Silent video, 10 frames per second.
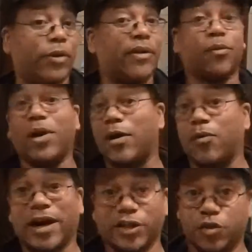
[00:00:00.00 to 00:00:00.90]
whatever
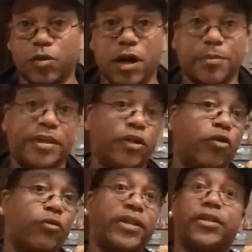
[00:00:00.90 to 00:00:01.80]
white wine you want,
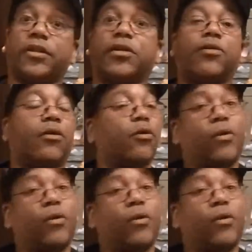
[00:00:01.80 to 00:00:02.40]
Pinot Grigio or